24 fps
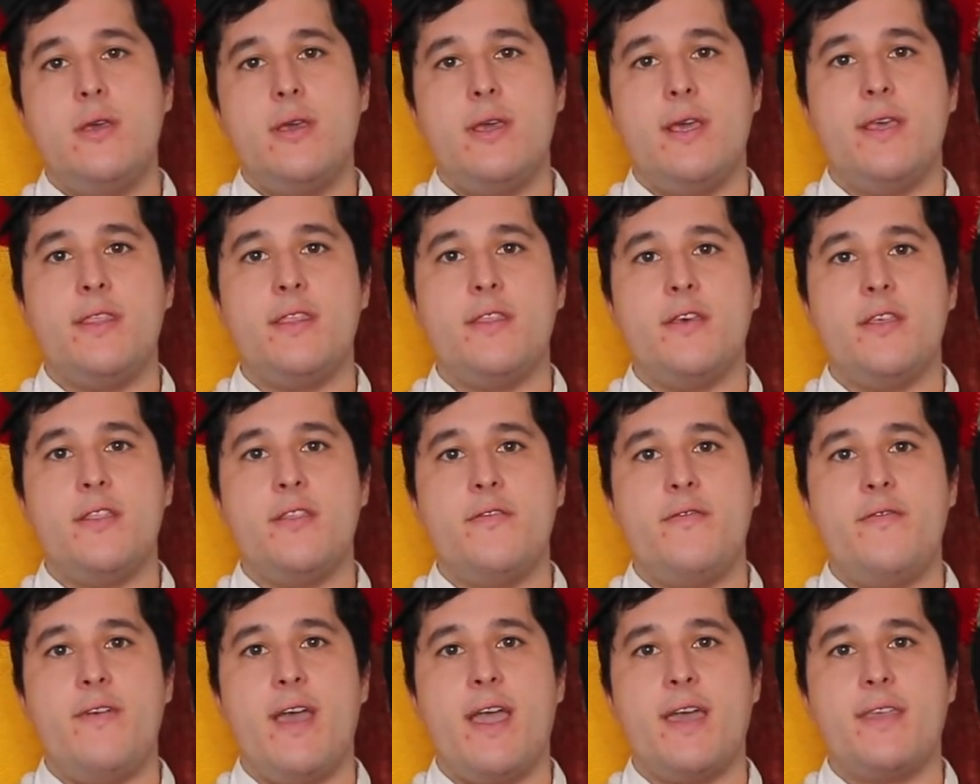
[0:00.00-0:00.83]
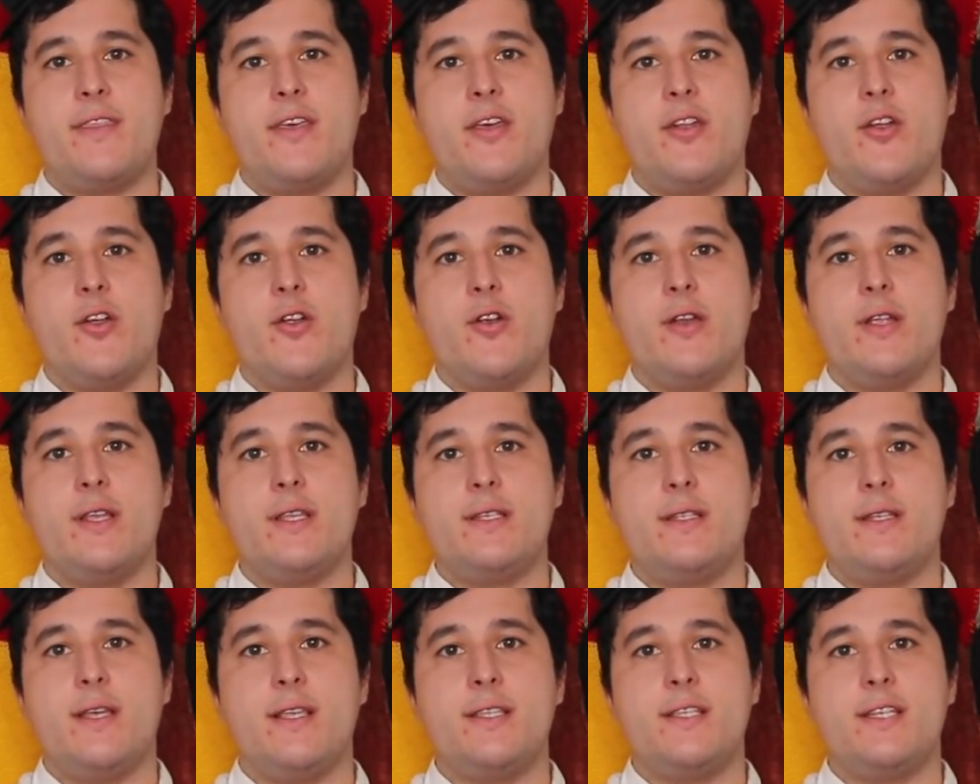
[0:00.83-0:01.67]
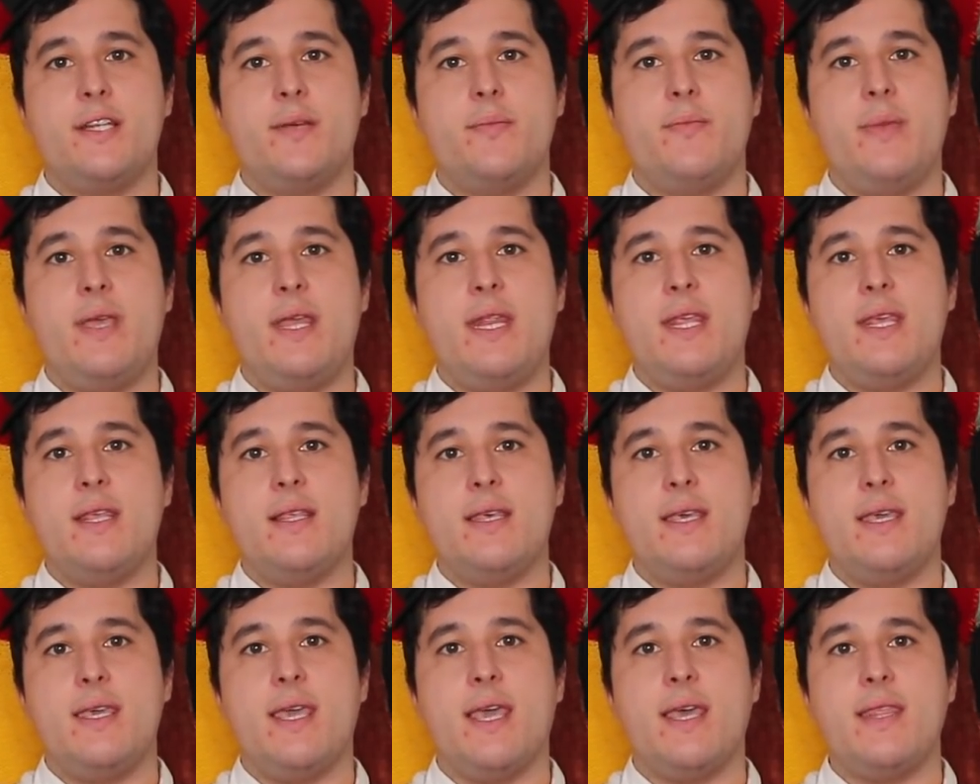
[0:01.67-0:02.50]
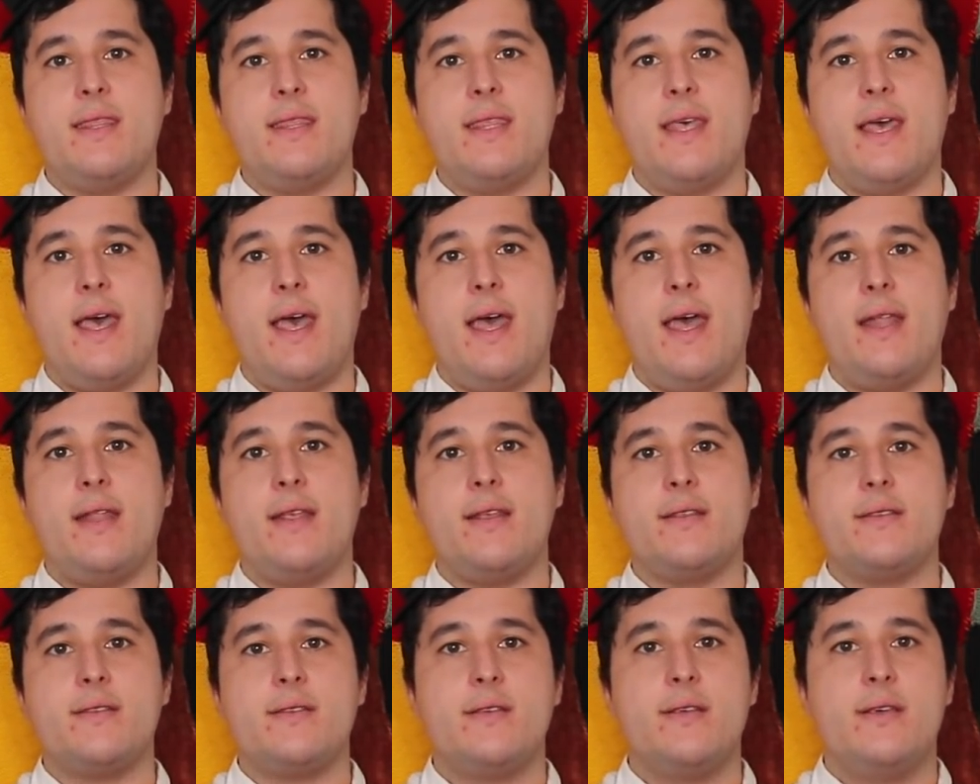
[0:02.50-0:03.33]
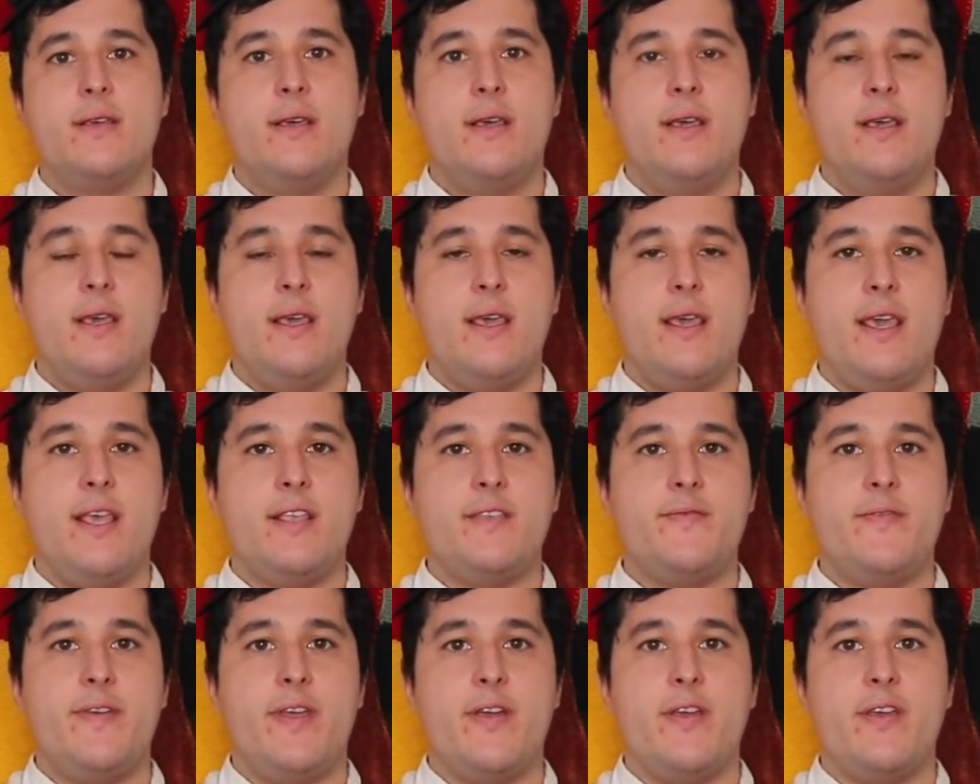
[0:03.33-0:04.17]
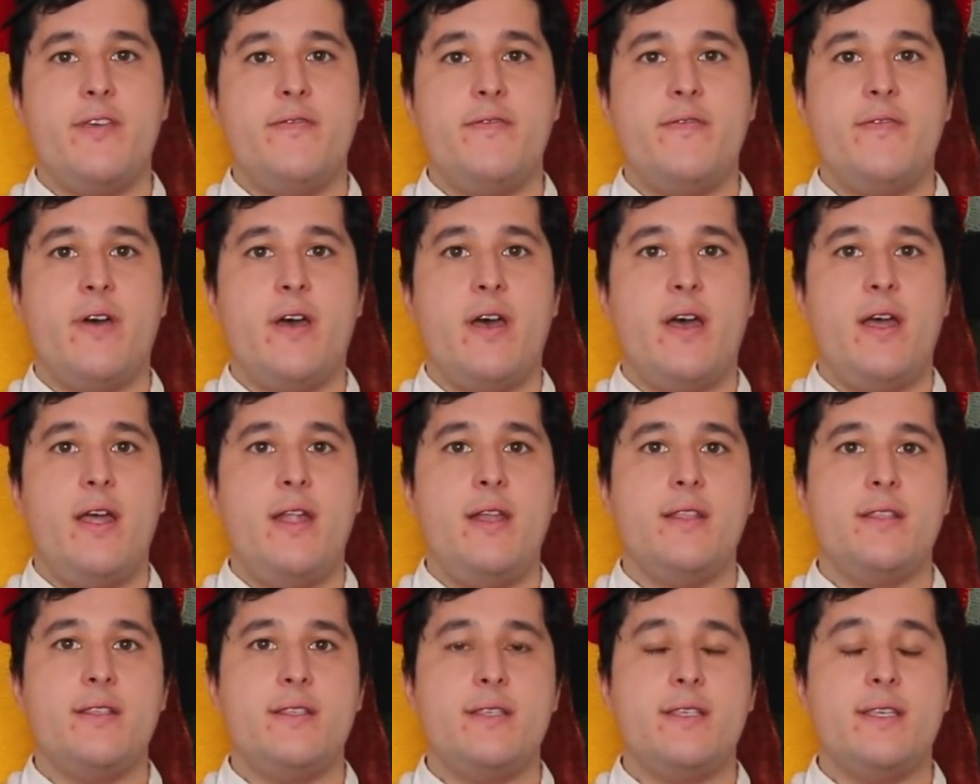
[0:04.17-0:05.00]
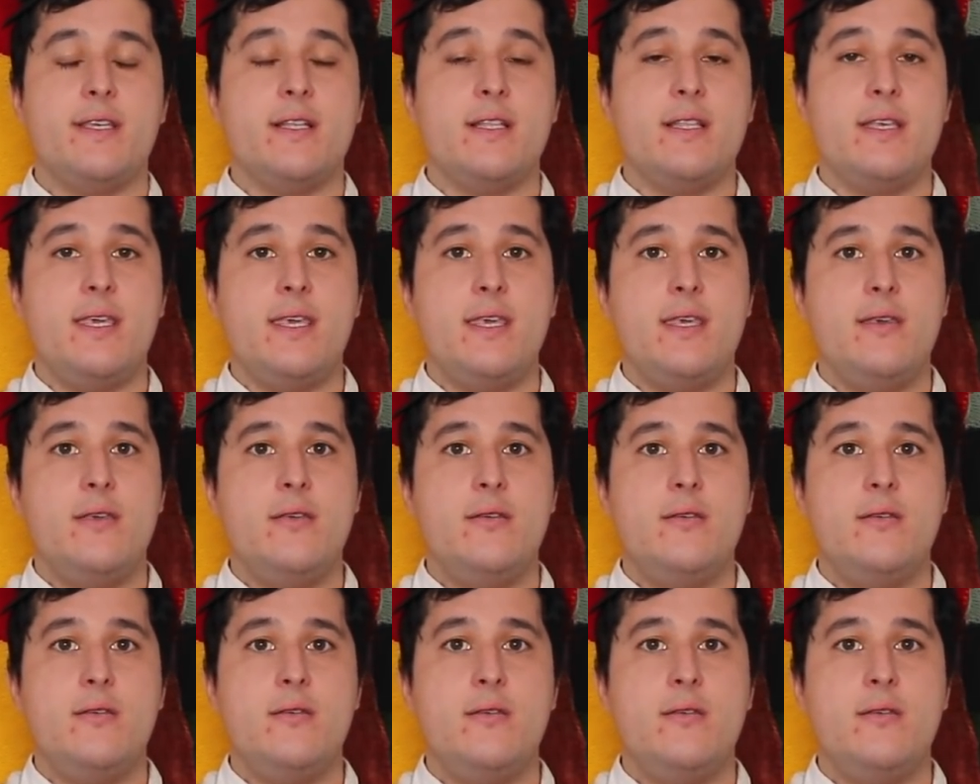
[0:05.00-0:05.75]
and the fact that Ernest doesn't immediately get that is very fun and silly.